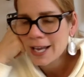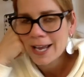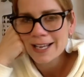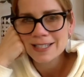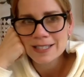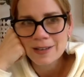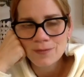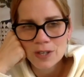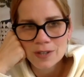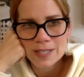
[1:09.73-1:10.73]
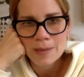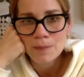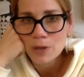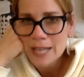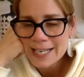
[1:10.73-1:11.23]
It feels
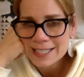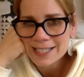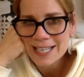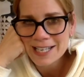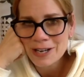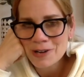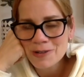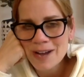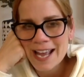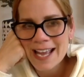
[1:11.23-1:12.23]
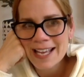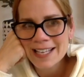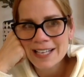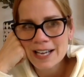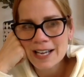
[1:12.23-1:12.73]
impolite to say no,
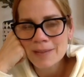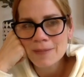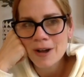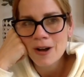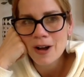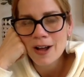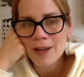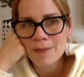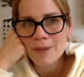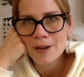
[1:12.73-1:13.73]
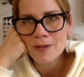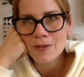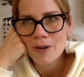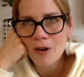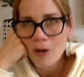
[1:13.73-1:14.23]
and I'm
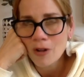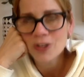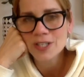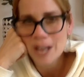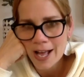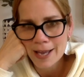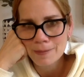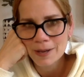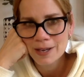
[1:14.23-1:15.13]
all the time